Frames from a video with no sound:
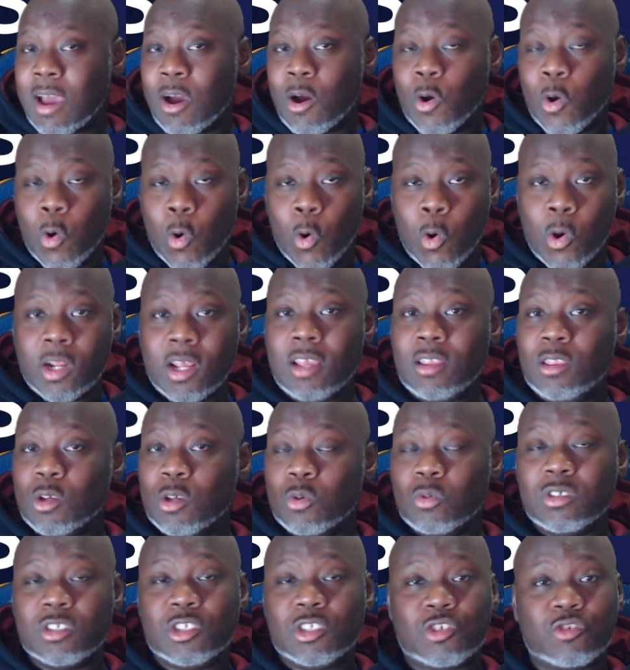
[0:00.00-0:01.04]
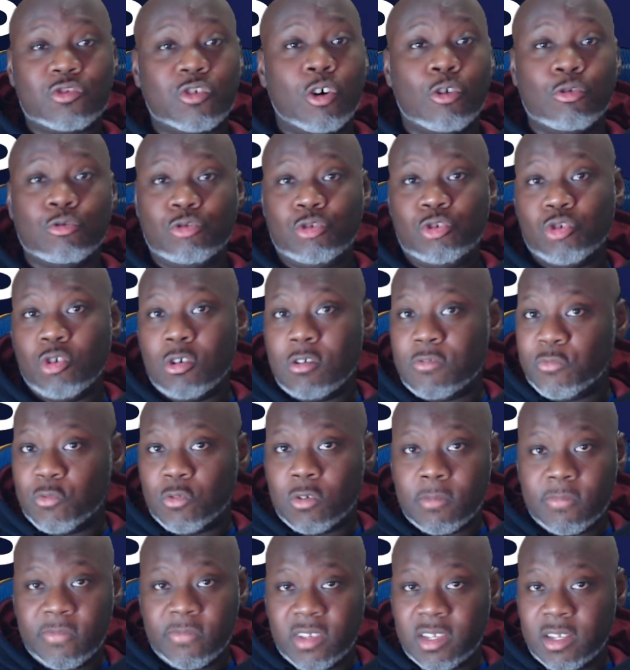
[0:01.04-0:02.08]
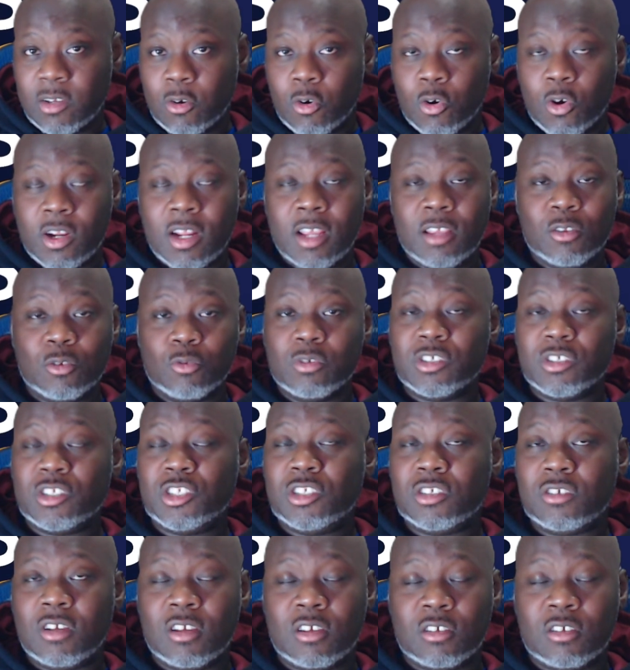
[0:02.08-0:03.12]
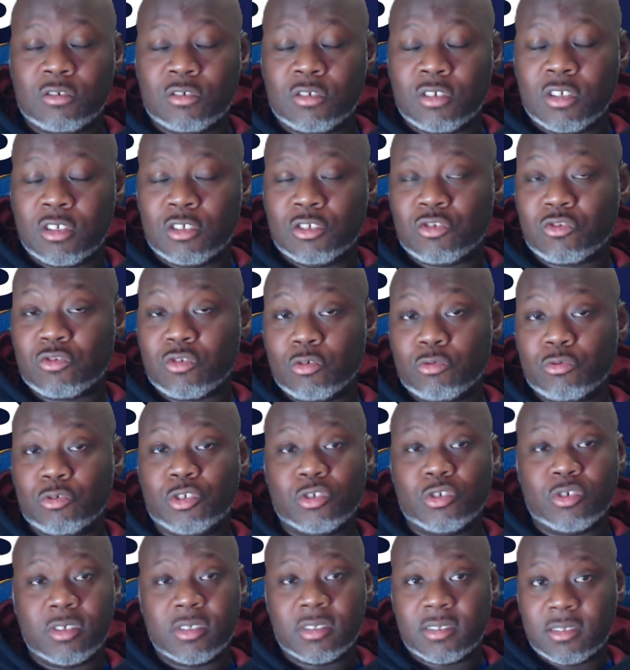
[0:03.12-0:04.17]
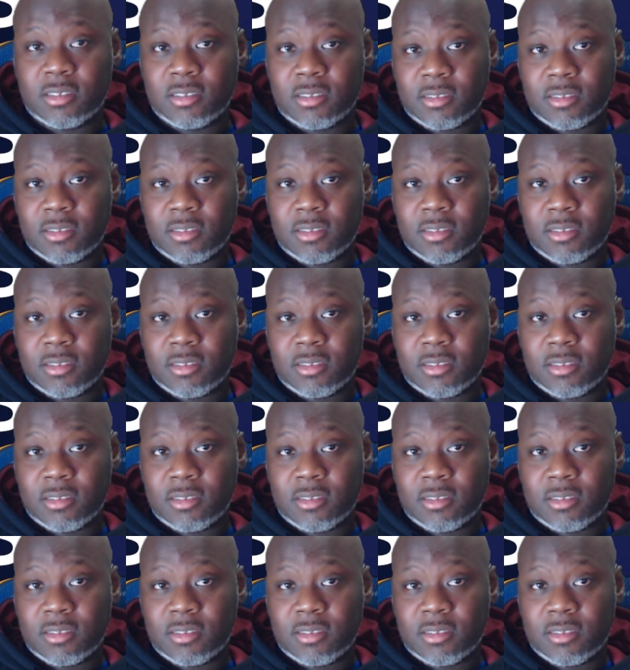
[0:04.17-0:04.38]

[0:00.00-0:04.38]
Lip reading: all they do is scroll short form video. All they do is scroll shorts.